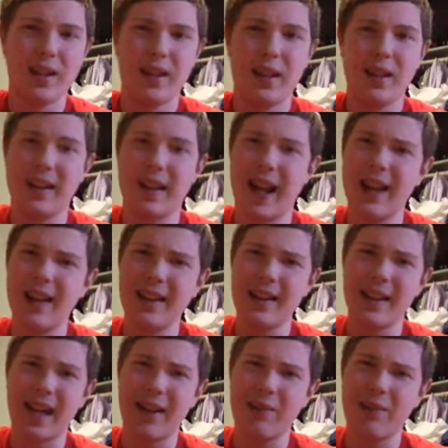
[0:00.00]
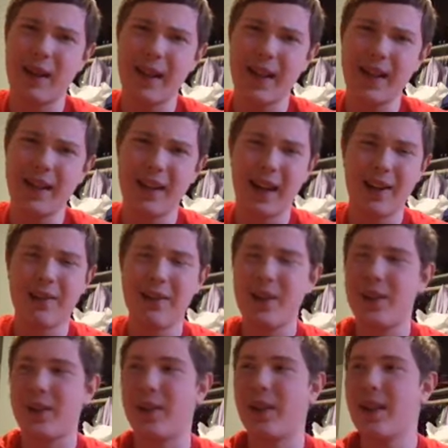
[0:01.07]
Is that is that right? I don't
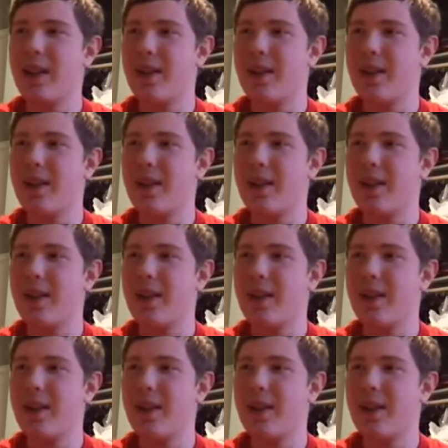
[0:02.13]
know.